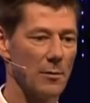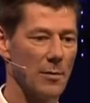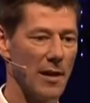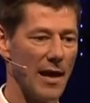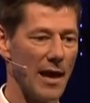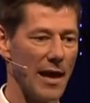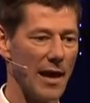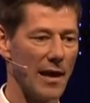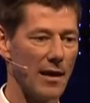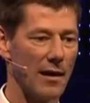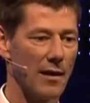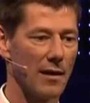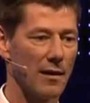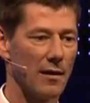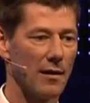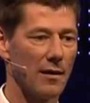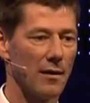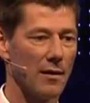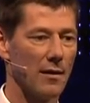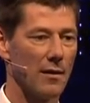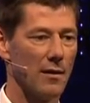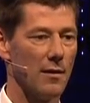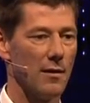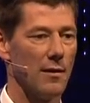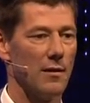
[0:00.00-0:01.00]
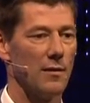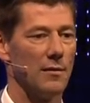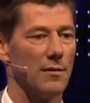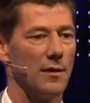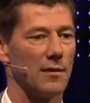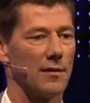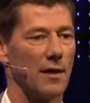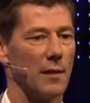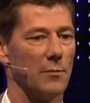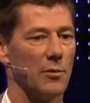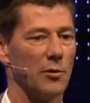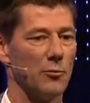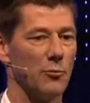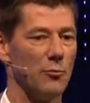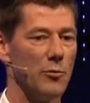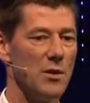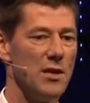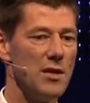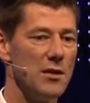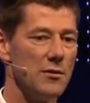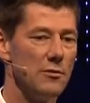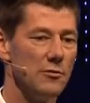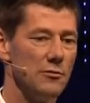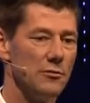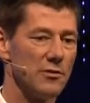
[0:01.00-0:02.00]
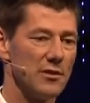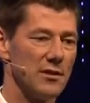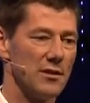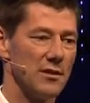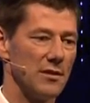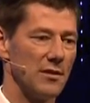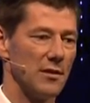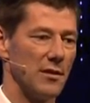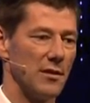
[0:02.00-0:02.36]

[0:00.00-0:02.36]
black that can be reused